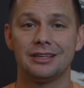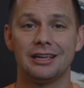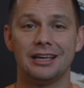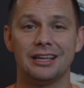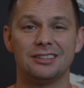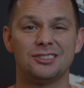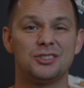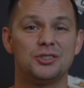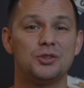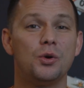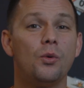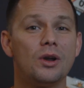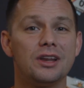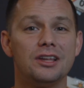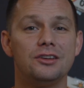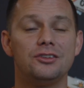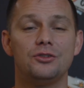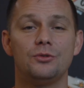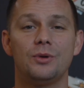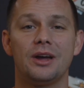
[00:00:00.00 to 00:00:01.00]
It's
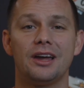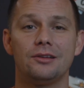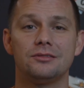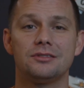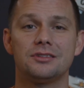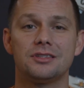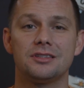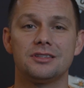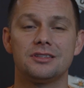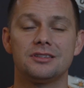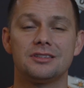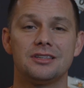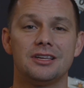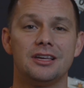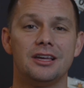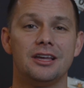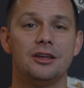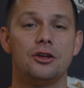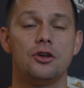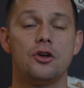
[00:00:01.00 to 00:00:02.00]
22 ounces,
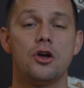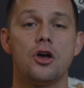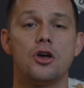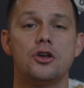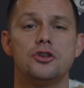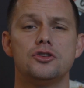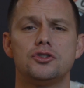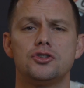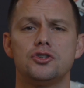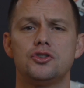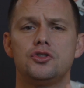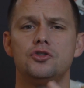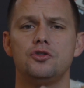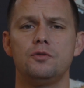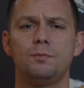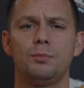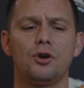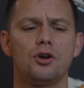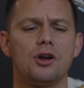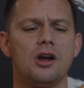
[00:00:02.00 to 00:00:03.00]

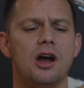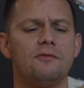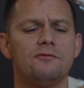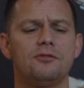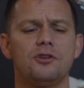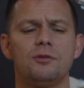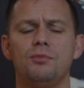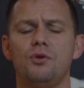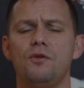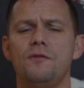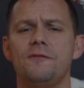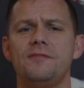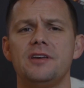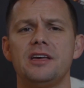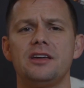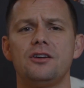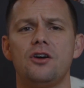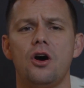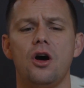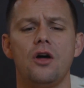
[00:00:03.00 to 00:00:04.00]
super comfortable
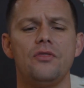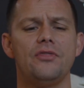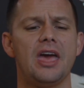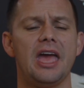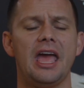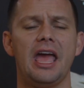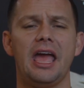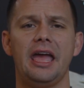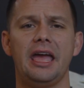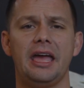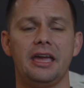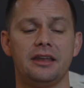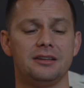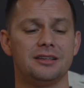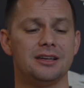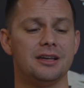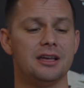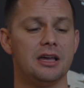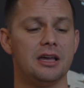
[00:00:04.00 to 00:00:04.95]
fit on the hand.